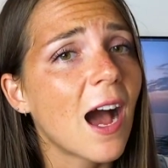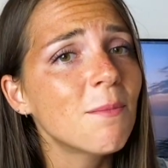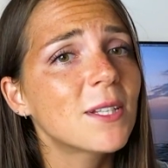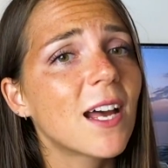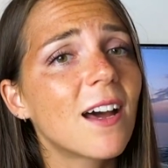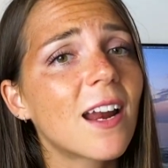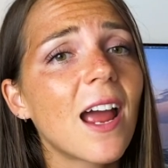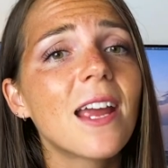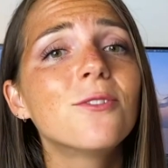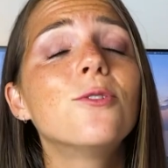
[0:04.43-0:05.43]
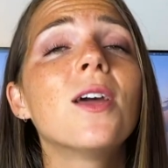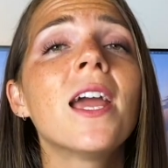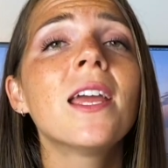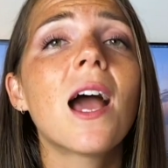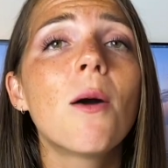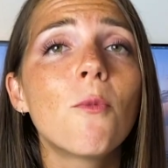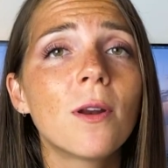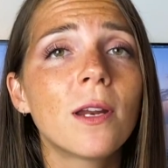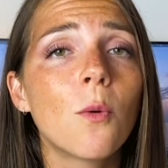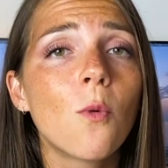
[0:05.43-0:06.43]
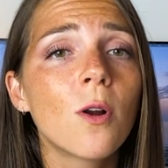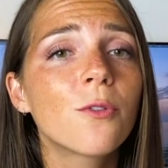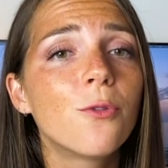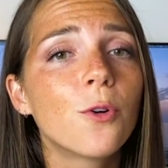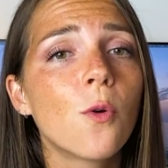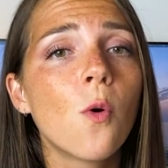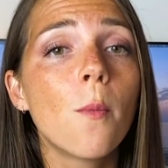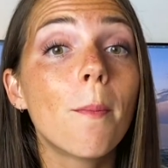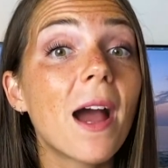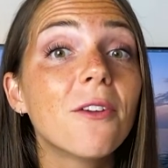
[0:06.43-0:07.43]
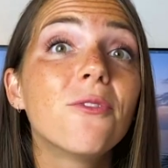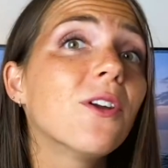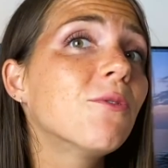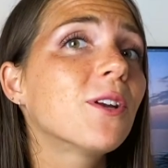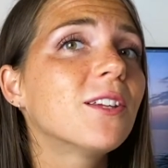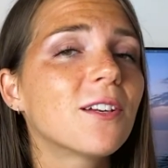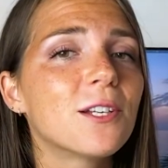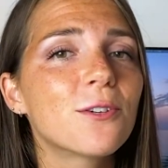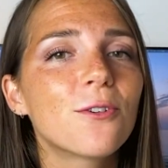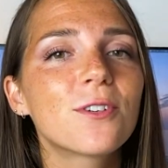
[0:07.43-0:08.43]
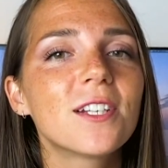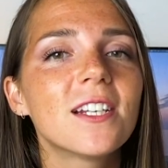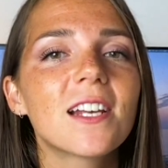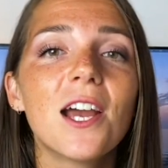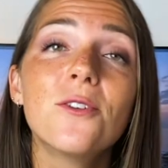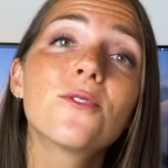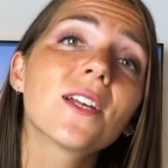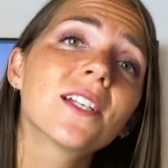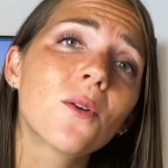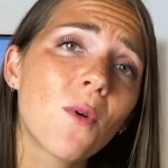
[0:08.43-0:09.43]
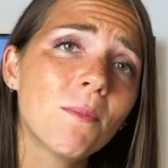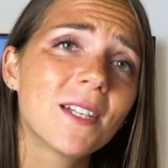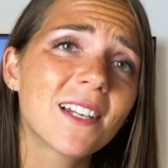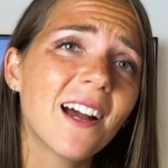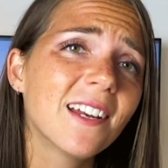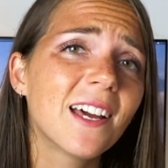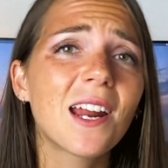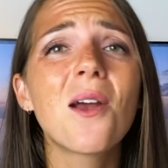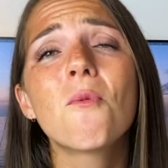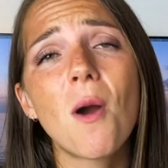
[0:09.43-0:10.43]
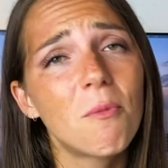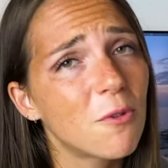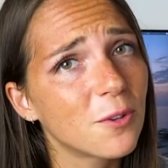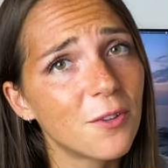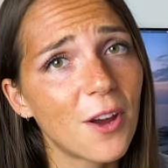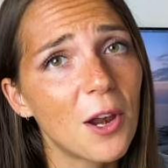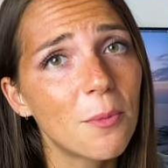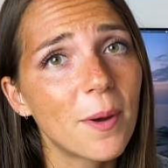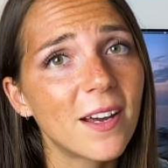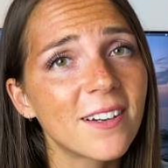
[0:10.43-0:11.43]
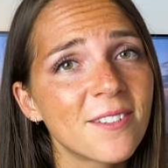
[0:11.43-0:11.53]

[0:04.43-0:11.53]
I'm Sara and today I'm gonna walk through my favorite resources I use as a web designer and Webflow developer.